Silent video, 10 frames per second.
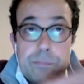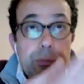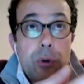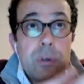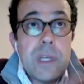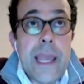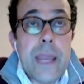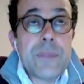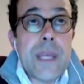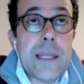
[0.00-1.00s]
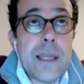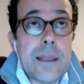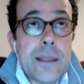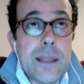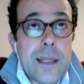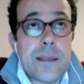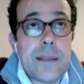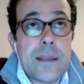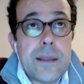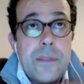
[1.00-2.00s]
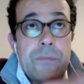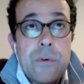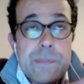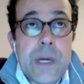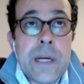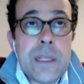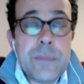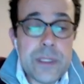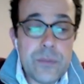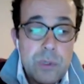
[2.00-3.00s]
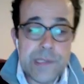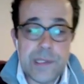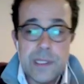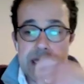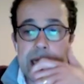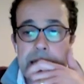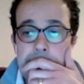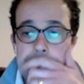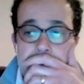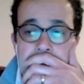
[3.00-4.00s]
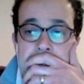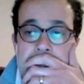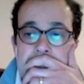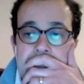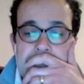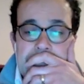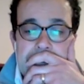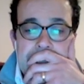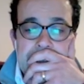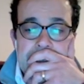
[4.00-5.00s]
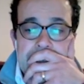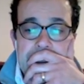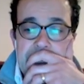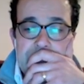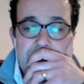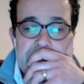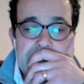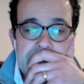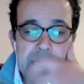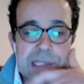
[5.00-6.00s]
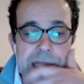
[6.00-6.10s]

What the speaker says: proclaimed and the first parliament was set up. And this was until